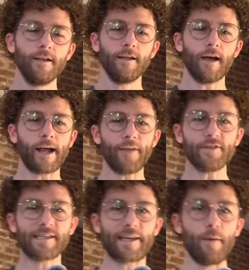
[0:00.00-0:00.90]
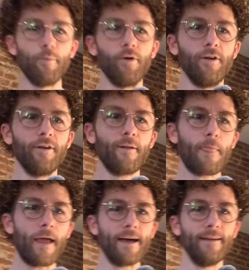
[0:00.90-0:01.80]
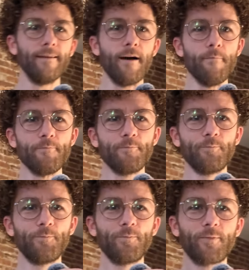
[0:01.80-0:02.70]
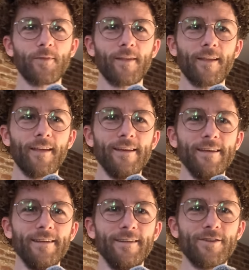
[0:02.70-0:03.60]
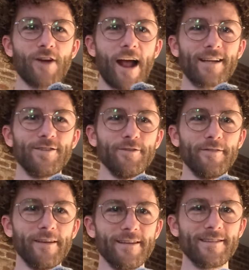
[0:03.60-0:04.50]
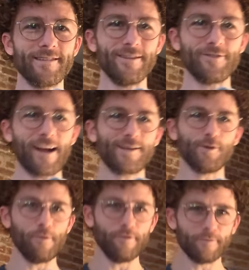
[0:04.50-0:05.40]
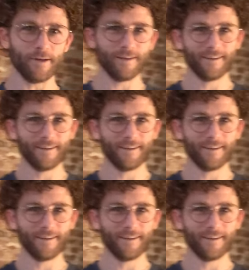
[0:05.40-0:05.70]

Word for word: I got this gimbal and um, it tracks your face, it tracks your movement.